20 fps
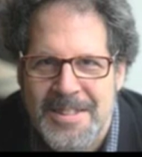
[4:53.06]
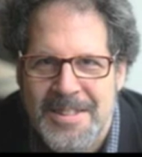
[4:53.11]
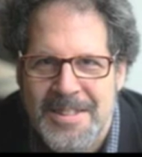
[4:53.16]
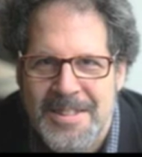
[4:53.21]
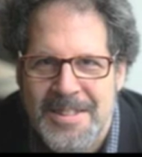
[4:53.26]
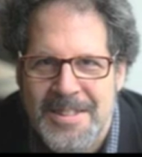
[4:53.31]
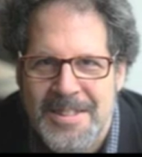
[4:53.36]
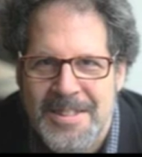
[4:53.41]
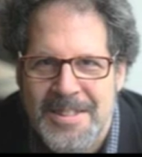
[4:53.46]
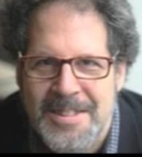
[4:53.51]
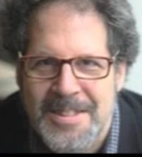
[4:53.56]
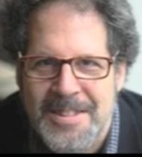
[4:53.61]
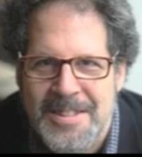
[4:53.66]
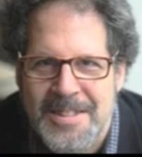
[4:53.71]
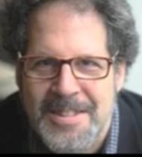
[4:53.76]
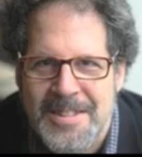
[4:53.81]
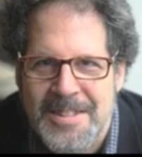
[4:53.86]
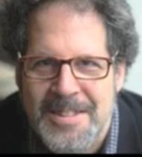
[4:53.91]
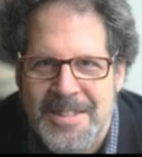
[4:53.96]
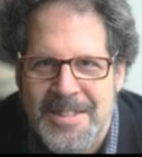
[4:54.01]

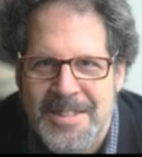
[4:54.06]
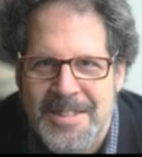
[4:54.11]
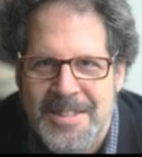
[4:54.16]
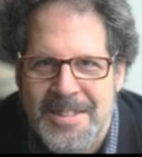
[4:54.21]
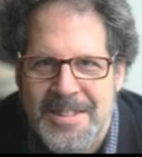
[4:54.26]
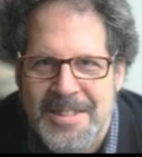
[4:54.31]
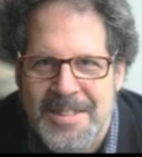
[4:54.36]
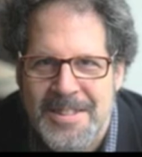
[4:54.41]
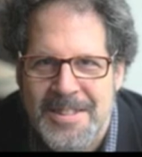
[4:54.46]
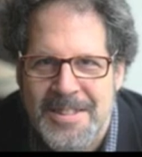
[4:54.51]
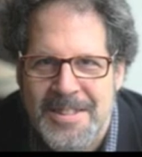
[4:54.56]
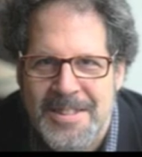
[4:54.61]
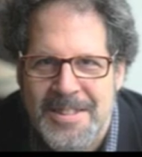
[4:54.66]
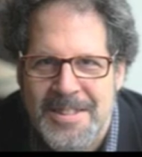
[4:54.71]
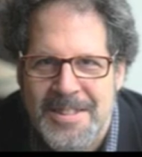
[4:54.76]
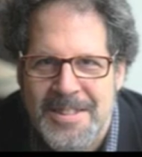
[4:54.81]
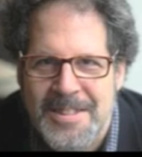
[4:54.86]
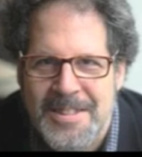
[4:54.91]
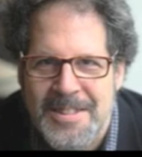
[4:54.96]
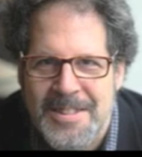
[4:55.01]

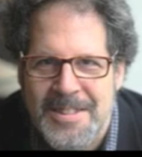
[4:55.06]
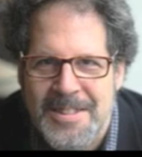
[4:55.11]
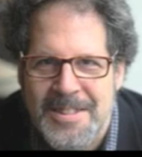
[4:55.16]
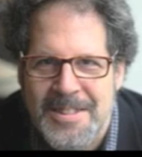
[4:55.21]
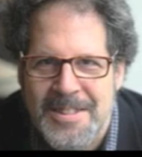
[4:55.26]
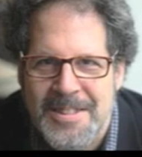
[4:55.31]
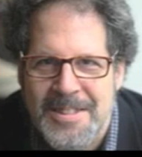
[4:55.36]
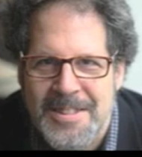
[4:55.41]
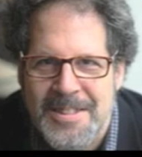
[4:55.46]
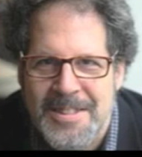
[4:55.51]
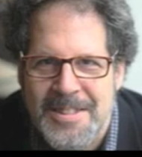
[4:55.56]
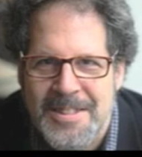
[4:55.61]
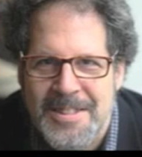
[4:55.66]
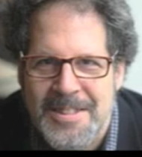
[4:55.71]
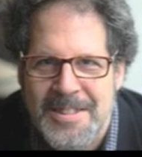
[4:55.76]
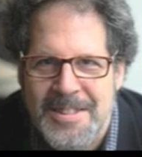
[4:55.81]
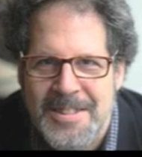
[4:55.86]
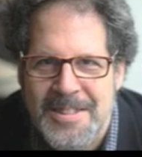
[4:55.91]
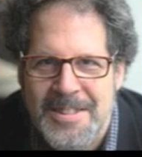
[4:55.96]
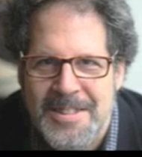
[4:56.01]

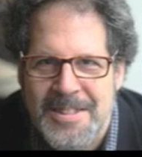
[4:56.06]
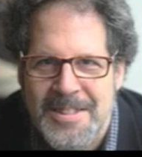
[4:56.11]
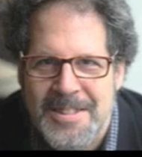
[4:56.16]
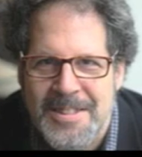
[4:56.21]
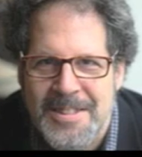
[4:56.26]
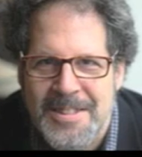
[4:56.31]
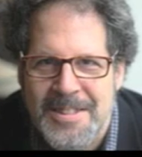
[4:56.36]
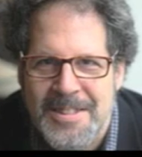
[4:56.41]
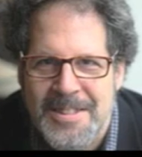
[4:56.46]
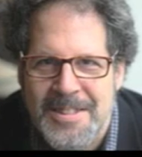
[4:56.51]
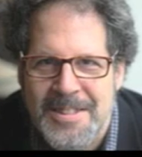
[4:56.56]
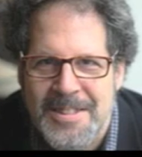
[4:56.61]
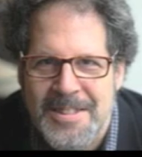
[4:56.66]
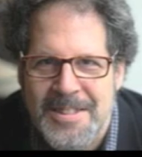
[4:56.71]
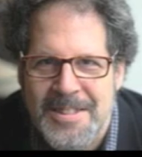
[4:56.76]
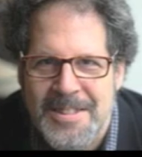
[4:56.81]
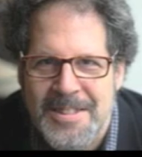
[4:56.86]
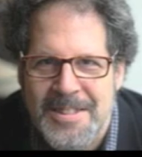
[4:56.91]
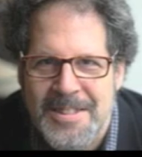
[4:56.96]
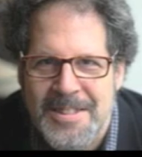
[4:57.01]

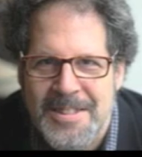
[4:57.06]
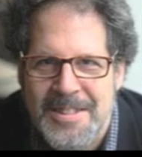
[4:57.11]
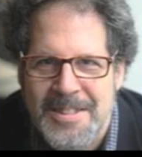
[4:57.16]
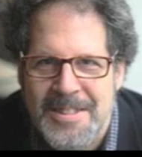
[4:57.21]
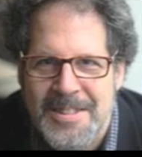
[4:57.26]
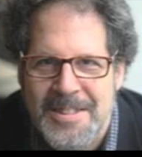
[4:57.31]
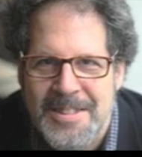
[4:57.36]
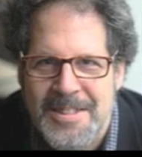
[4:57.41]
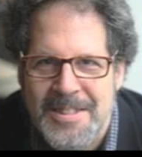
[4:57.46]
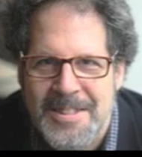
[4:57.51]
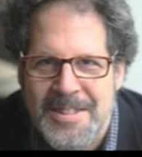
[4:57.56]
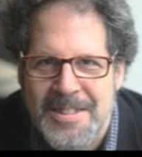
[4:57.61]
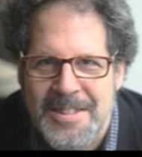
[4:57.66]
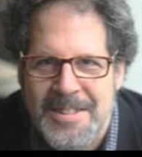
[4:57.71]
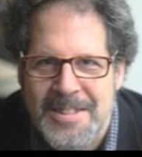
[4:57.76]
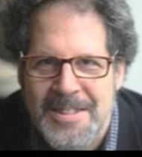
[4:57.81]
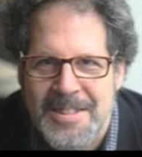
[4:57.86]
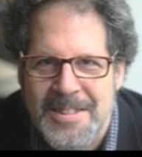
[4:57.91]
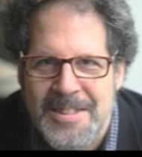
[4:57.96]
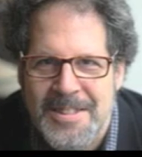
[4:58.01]

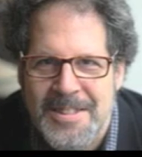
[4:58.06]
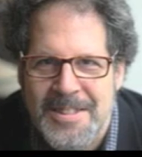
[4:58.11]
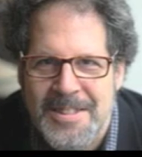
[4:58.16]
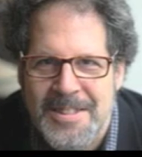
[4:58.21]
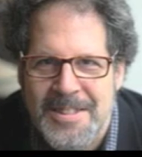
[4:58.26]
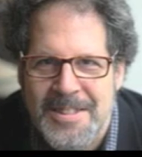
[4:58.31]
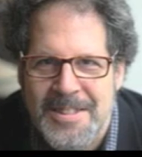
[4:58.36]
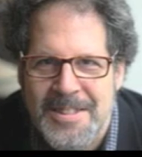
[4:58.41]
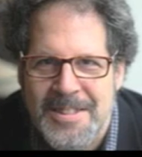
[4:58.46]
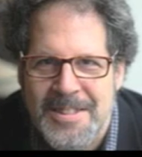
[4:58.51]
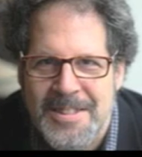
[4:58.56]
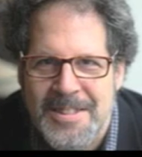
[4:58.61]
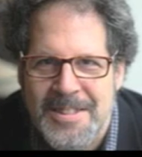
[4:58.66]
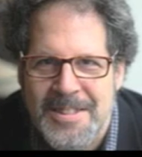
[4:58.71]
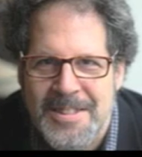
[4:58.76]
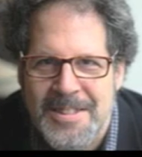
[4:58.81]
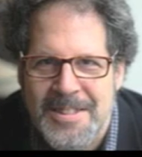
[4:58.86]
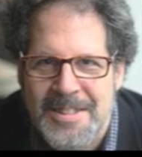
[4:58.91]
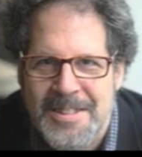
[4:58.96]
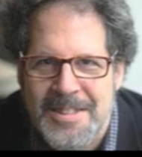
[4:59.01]

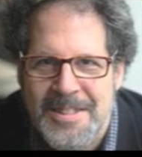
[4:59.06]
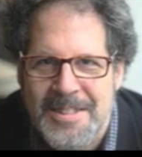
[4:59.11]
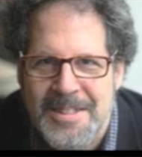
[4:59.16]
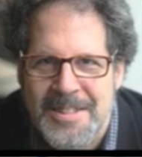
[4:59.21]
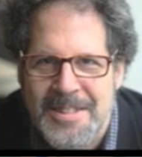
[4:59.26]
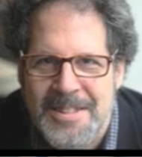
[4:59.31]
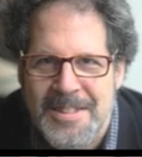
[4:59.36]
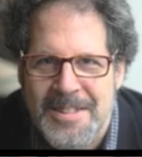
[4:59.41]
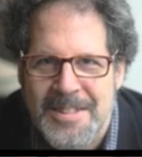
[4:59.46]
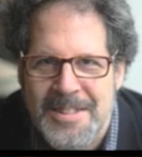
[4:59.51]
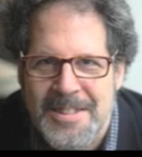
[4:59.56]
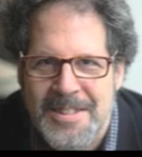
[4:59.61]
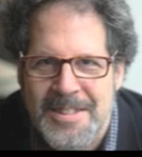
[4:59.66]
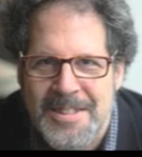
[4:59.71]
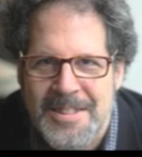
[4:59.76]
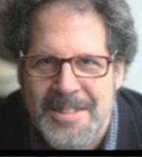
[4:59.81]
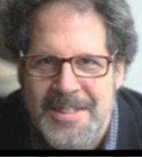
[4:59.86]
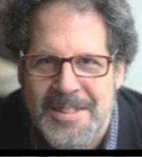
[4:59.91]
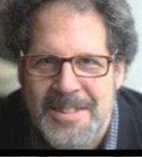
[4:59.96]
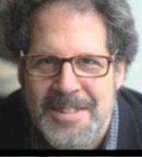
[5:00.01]

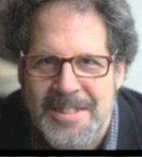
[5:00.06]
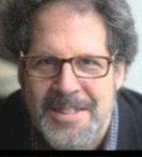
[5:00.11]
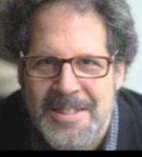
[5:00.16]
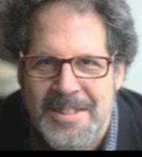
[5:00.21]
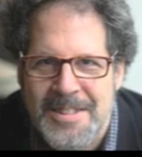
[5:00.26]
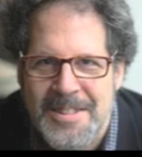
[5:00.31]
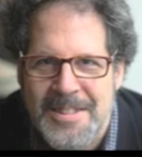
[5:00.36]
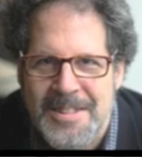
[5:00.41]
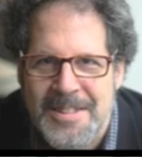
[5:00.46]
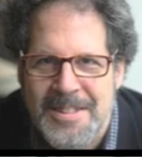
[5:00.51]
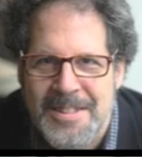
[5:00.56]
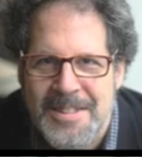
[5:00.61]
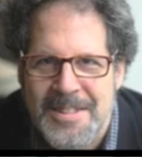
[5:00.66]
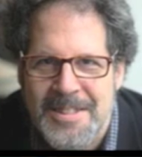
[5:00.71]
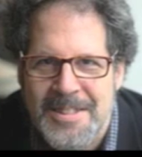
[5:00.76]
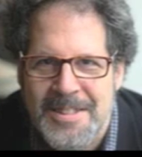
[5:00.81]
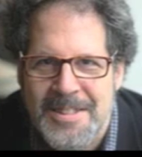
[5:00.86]
The person shown says nothing.